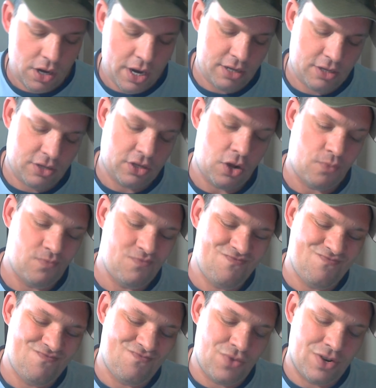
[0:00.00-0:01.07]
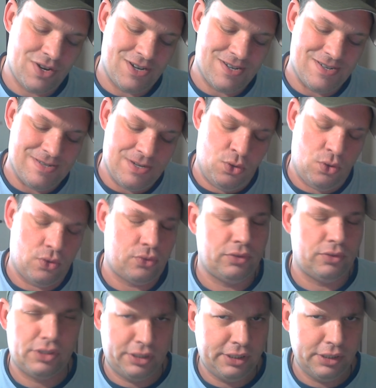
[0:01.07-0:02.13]
All right, so we're gonna
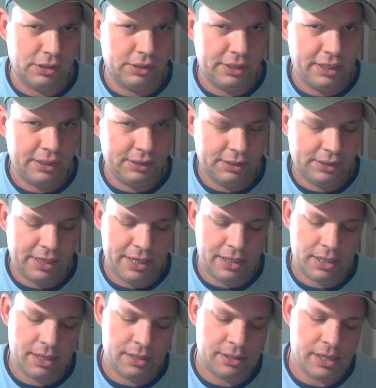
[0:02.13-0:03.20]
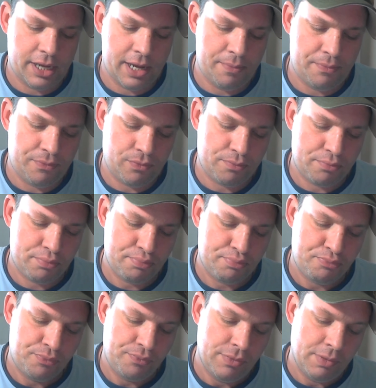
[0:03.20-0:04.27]
sealed nice and tight that
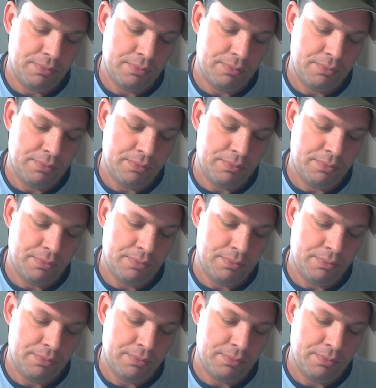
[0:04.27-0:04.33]
time.